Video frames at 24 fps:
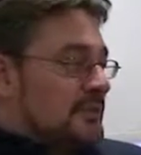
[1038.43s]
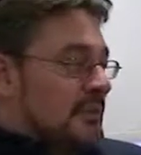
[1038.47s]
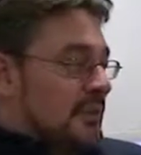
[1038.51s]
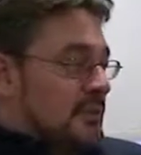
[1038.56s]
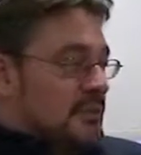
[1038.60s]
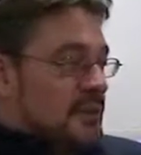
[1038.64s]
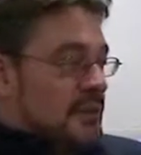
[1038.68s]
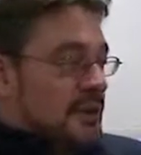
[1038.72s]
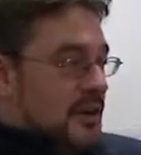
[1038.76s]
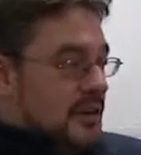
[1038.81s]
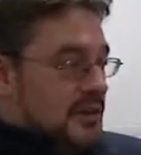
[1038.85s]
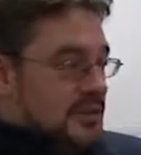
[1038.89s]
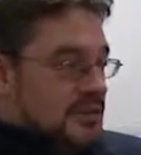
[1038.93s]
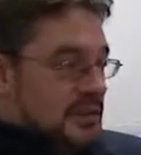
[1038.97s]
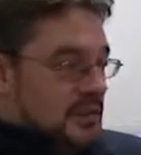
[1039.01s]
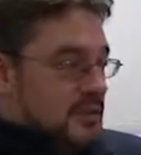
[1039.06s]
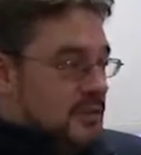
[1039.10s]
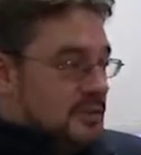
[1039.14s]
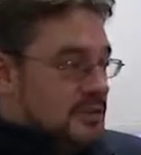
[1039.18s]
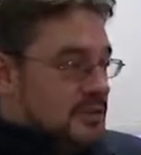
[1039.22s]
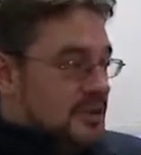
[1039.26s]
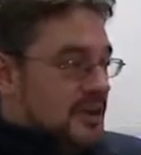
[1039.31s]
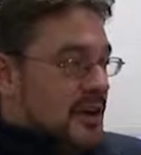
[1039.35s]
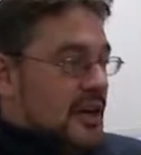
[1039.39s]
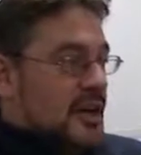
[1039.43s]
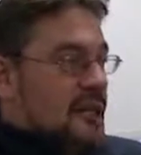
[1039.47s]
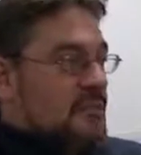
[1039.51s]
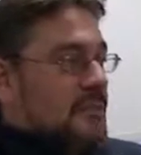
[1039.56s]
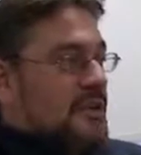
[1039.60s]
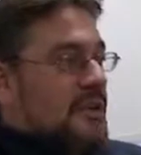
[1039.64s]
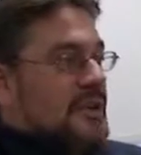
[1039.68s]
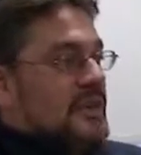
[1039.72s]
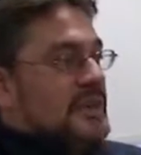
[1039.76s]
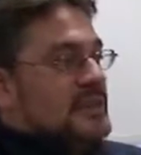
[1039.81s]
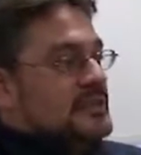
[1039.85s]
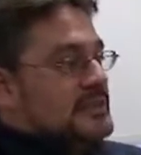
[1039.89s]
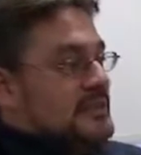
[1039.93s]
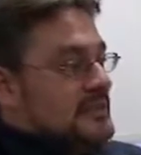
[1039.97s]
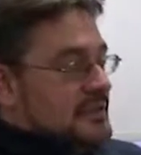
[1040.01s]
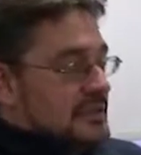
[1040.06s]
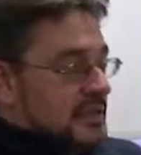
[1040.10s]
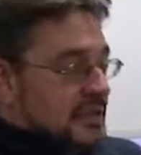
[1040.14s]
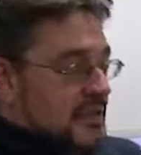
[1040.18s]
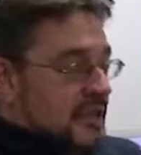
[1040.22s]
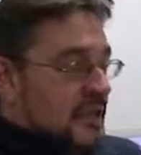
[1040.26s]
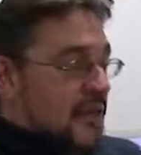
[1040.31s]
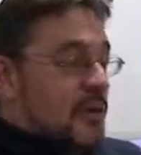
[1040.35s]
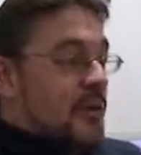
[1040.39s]
people can't tell what time it is.
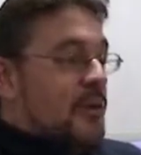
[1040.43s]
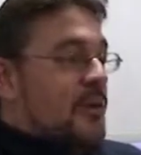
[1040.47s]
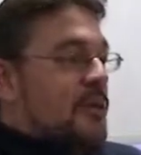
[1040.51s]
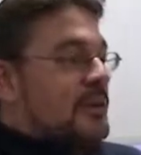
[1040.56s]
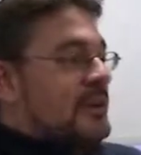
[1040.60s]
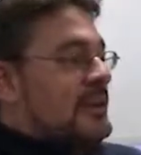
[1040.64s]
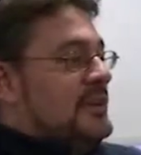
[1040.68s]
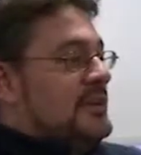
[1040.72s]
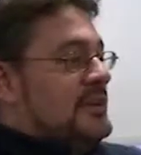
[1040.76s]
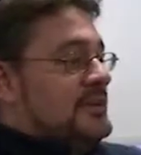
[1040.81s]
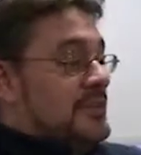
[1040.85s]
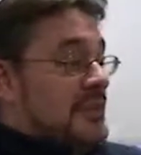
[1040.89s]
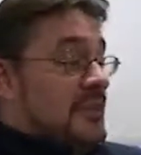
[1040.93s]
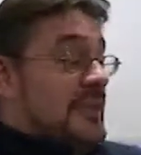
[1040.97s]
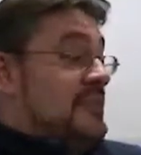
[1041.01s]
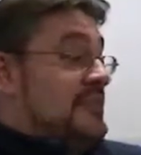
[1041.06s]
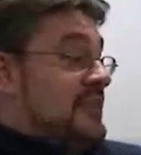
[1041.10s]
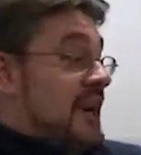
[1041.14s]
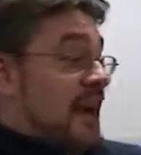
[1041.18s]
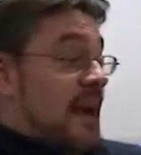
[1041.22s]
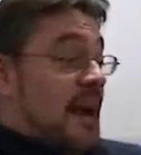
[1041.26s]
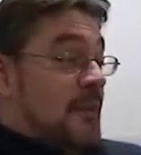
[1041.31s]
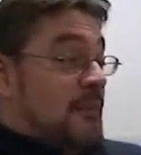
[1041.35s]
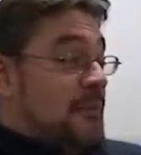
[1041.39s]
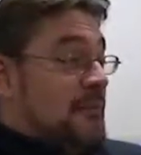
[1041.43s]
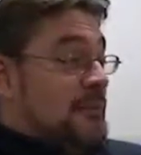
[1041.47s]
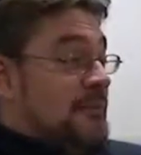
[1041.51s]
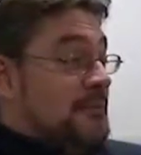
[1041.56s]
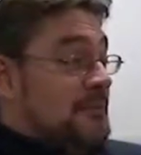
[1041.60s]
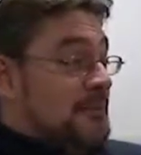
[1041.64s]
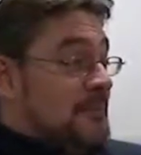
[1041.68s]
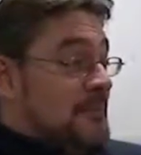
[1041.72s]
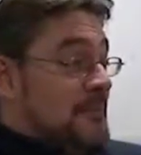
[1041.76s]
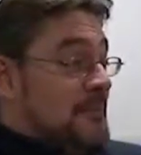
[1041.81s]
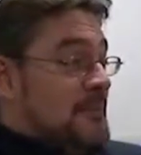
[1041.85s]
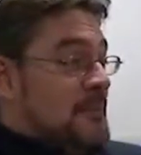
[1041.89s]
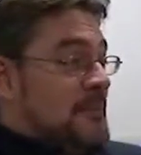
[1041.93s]
You know, all these things happen.